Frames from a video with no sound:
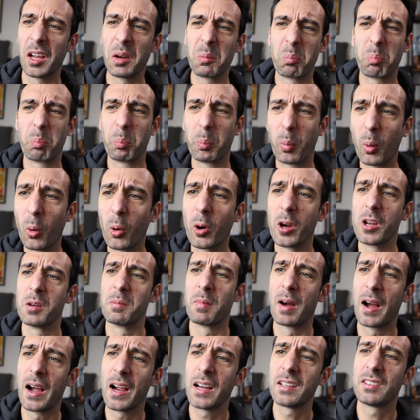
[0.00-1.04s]
And boy,
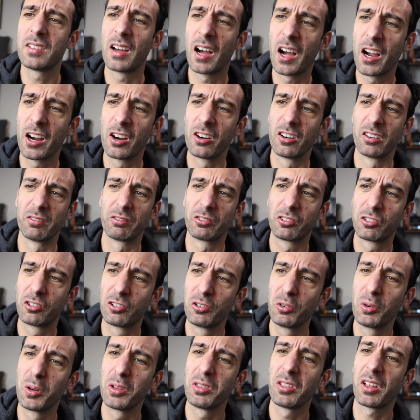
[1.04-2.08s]
am I tired of
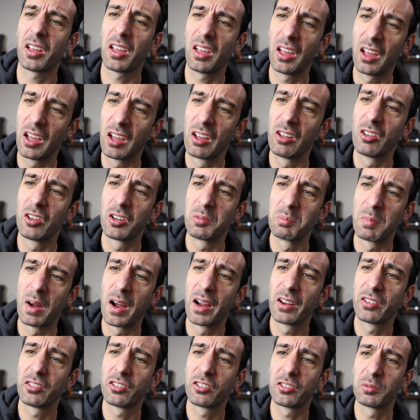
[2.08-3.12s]
chewing the kale in
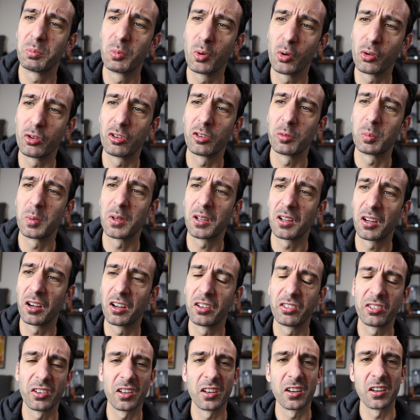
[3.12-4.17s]
my smoothies
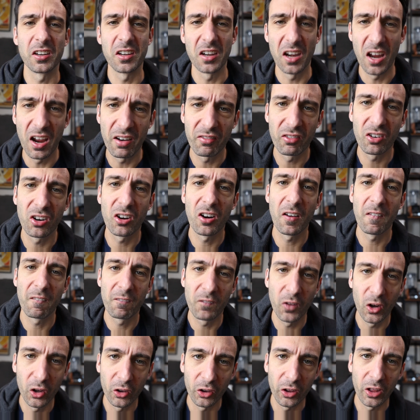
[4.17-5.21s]
because it never
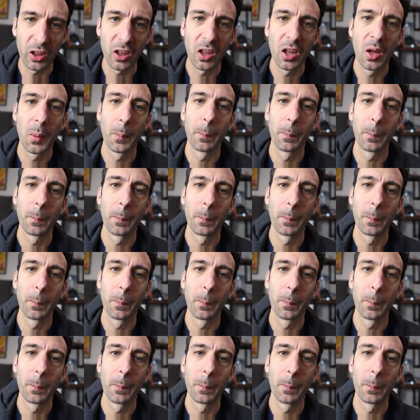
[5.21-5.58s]
fully